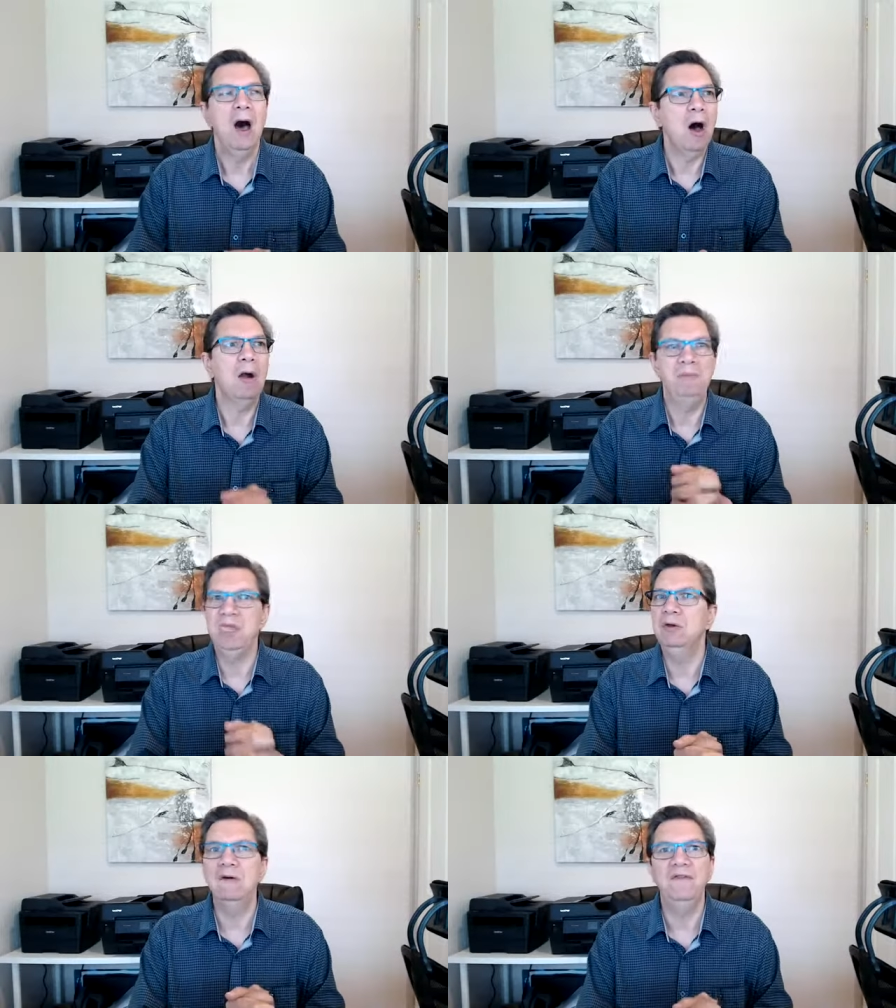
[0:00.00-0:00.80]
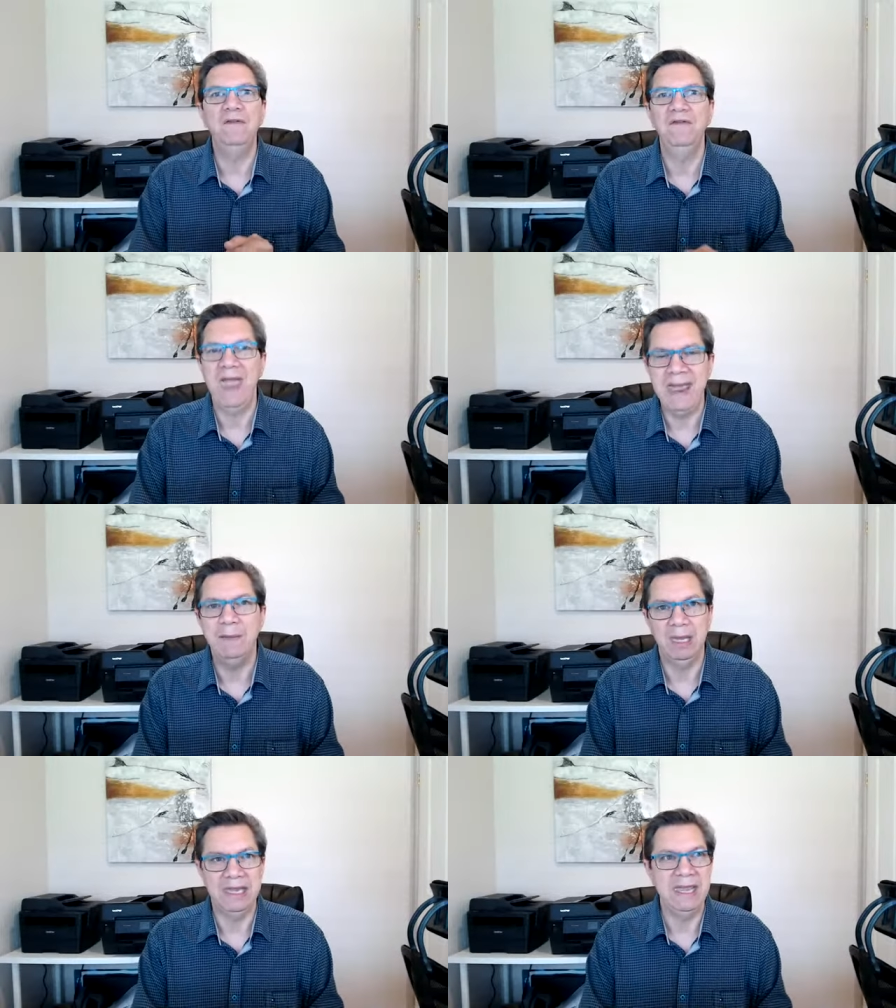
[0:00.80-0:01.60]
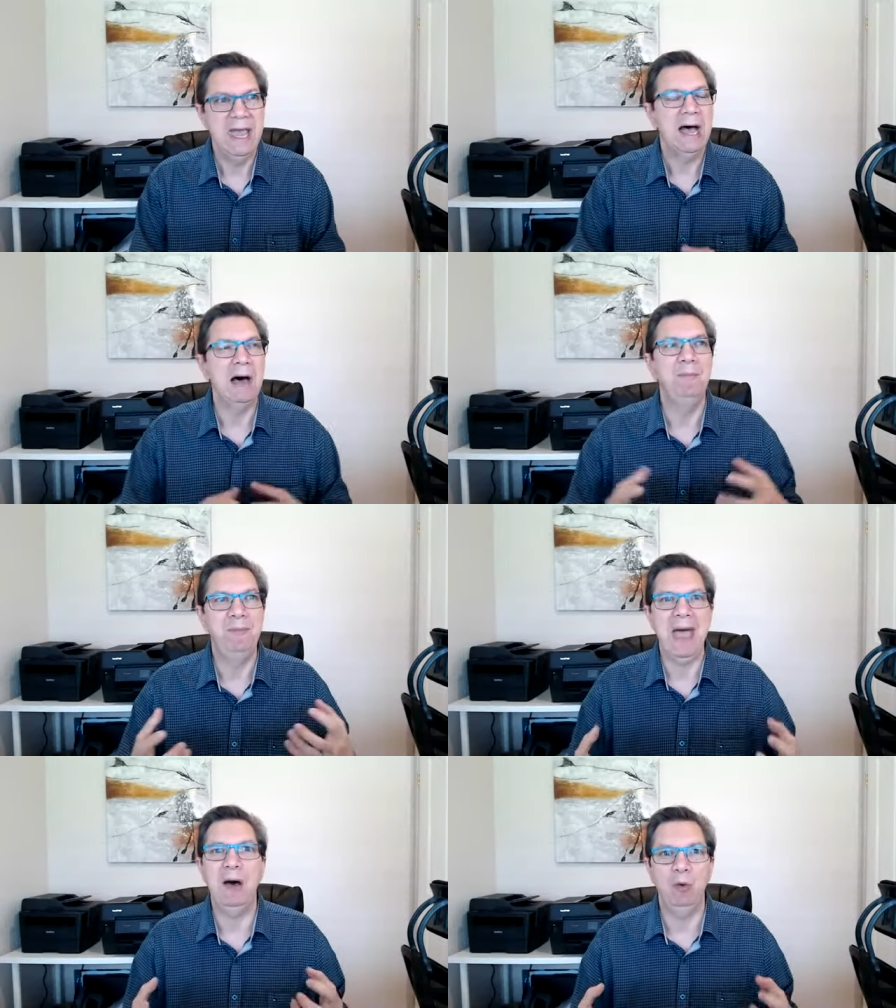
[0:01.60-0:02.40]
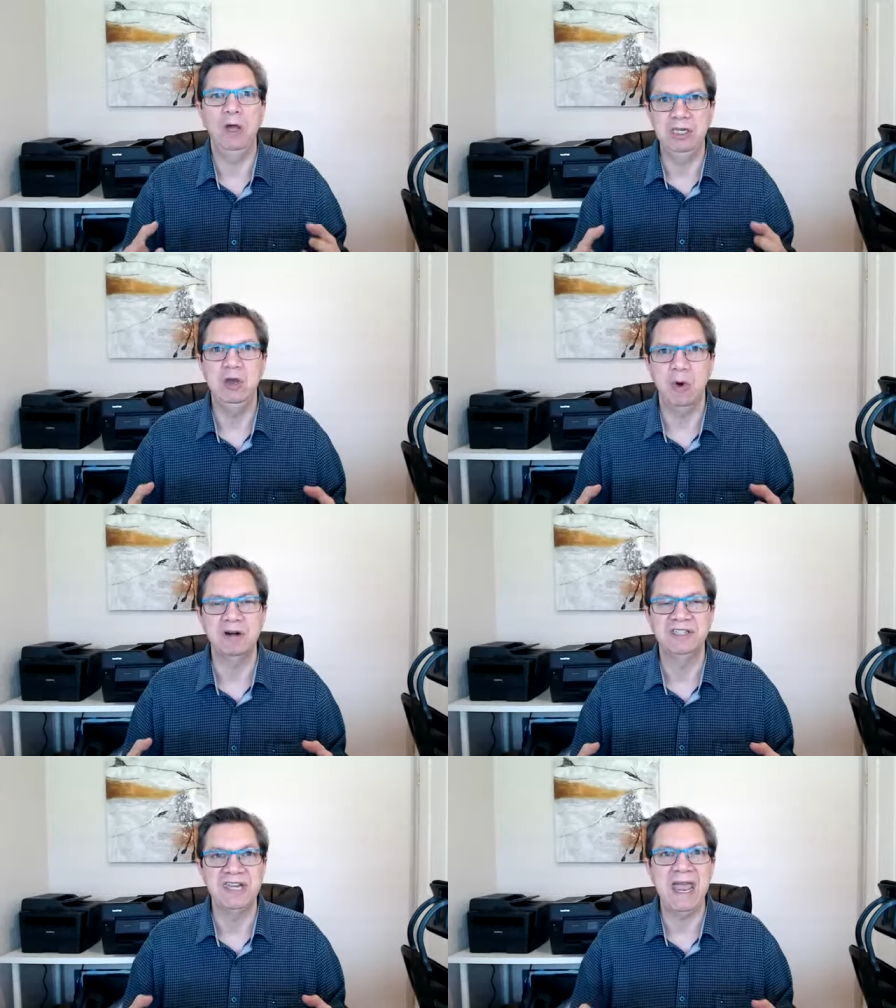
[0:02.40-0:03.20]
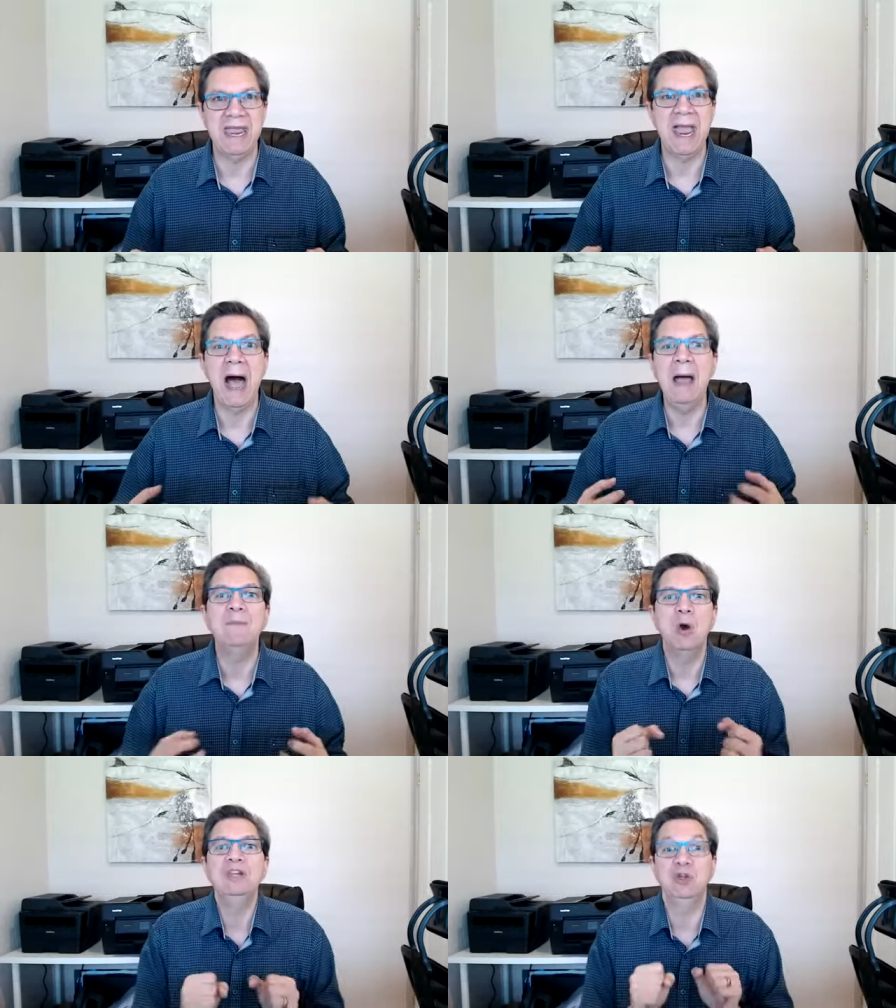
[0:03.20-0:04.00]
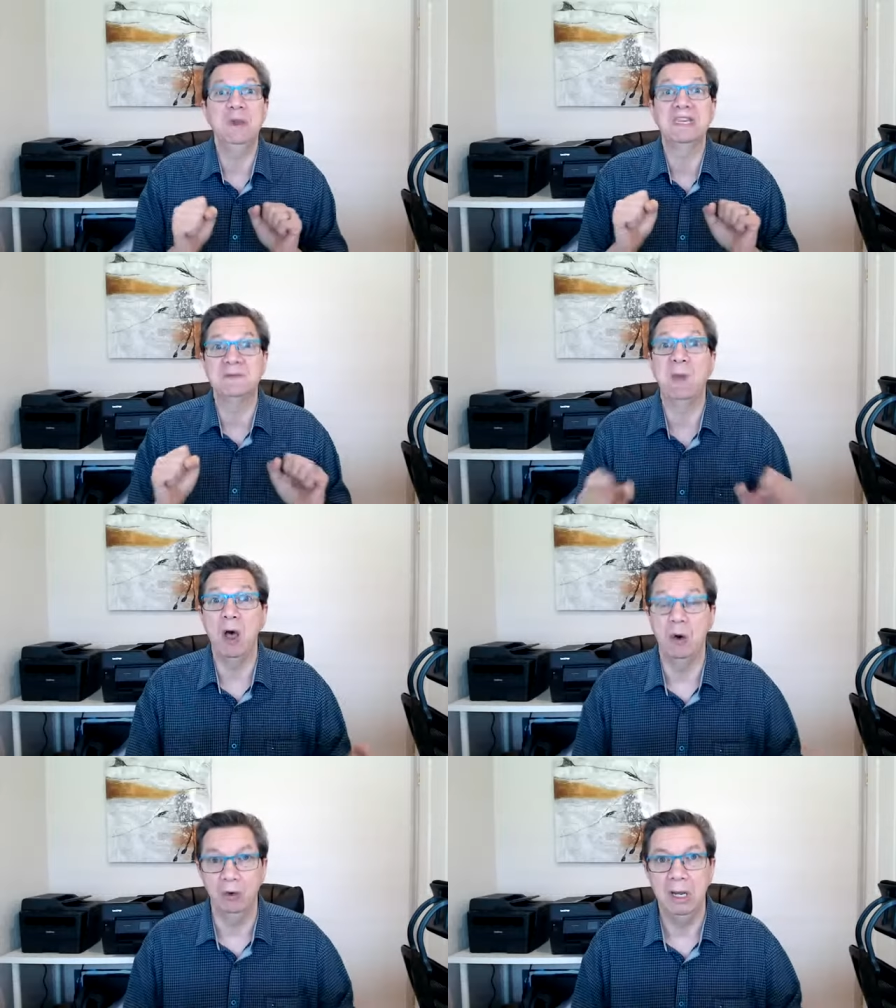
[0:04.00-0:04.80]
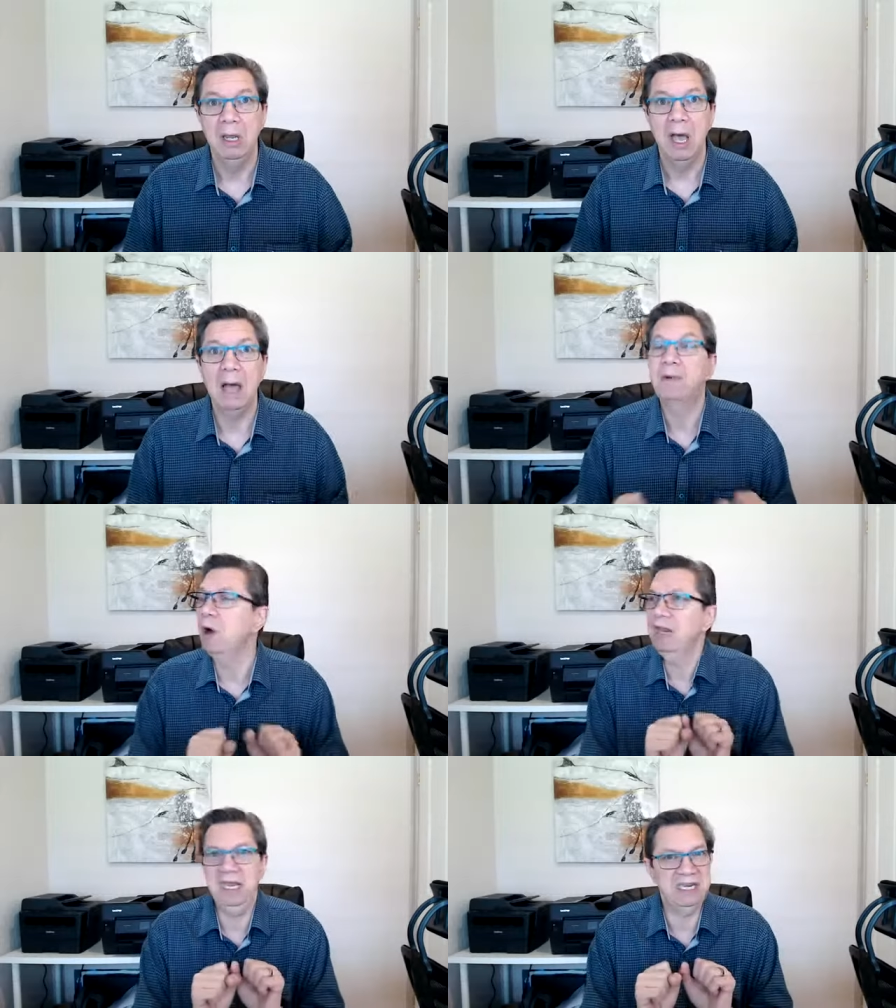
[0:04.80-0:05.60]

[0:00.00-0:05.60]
our beautiful family about what you are saying, I'm going to explode. I'm going to